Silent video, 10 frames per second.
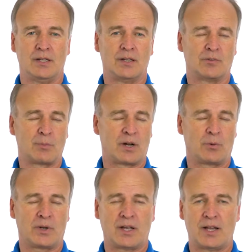Doesn't matter
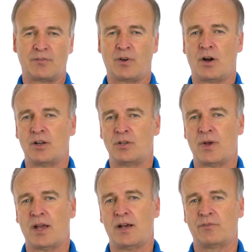what kind of car you
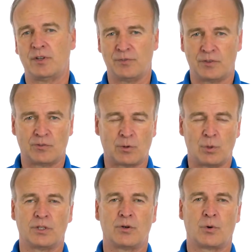have. If it's
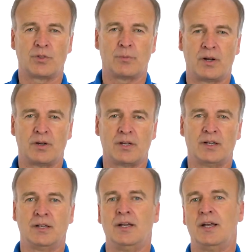sold in North America